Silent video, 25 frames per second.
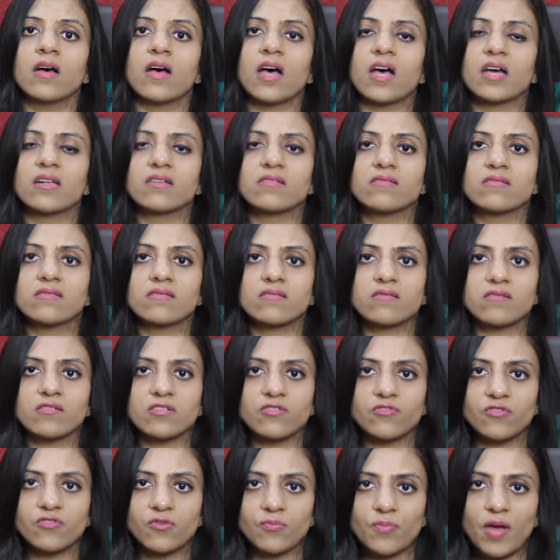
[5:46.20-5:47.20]
and uh,
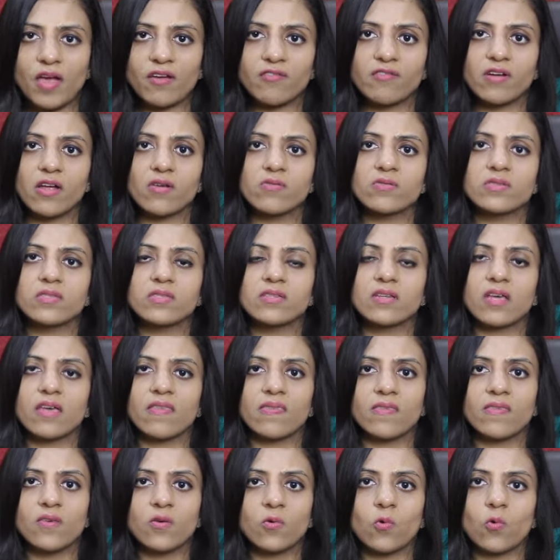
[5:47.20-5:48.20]
different backgrounds, and
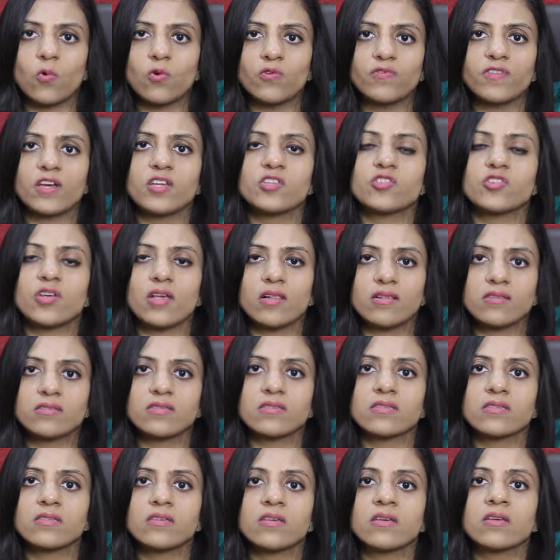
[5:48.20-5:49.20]
I think all of that
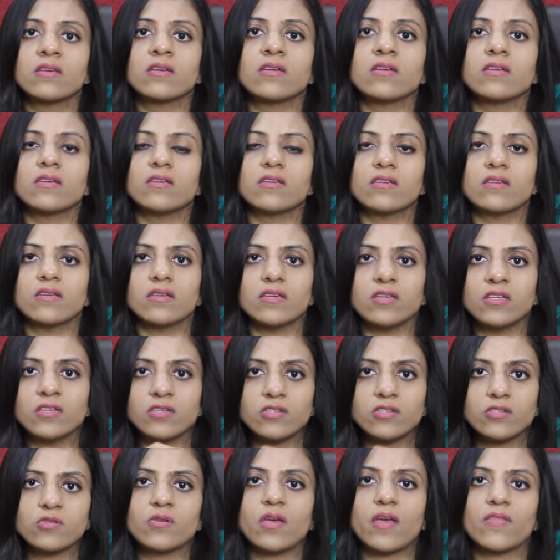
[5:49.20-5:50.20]
gels
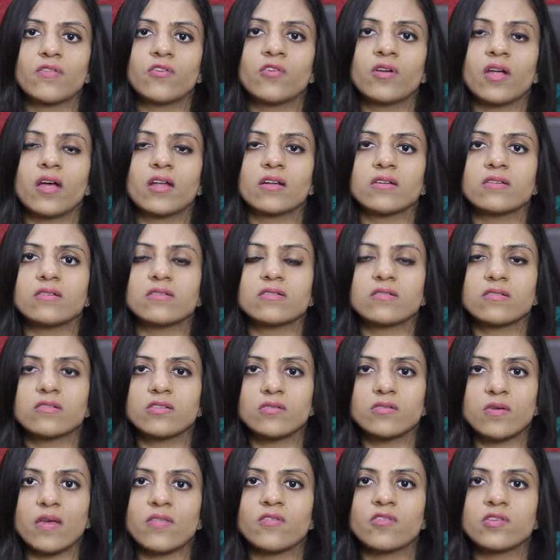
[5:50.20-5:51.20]
in together, and uh,
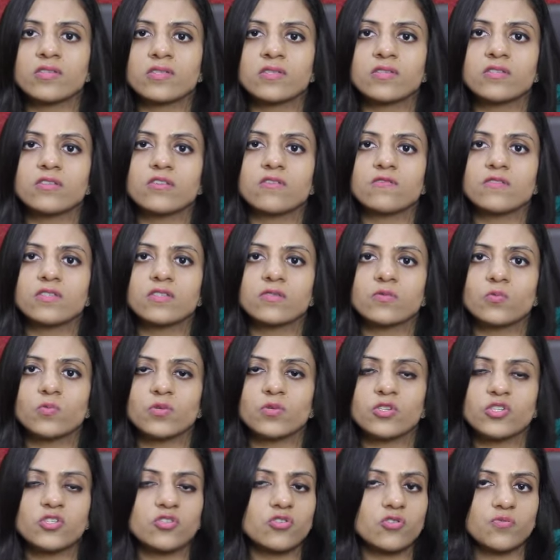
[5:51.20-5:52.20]
together as a service
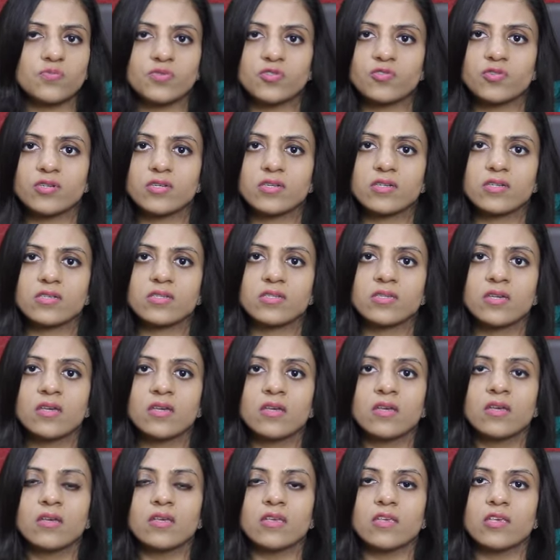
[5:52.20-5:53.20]
we should be treated as
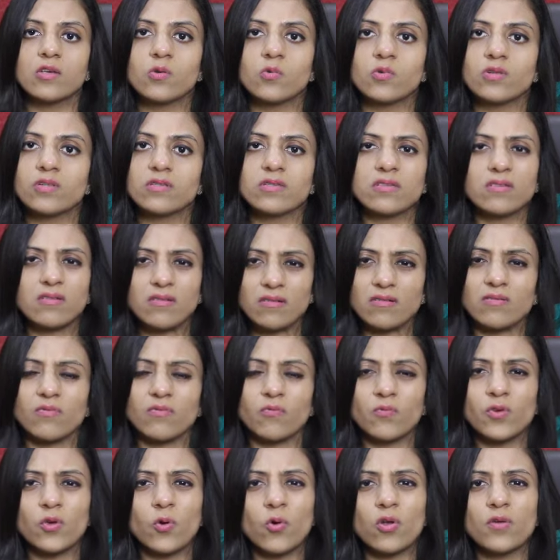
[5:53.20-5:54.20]
equals, and
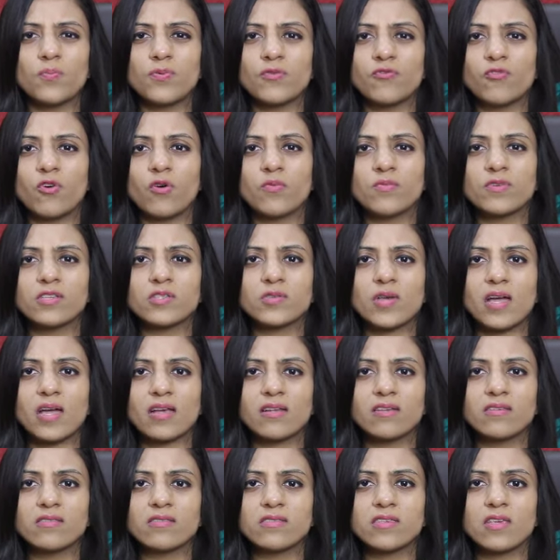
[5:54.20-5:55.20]
we all perform
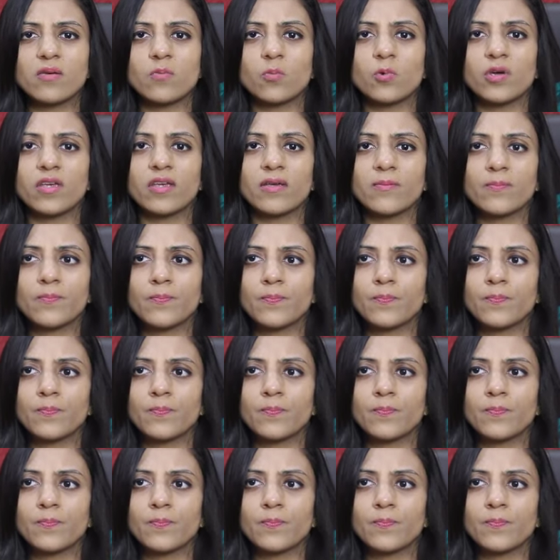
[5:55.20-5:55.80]
exactly the same way.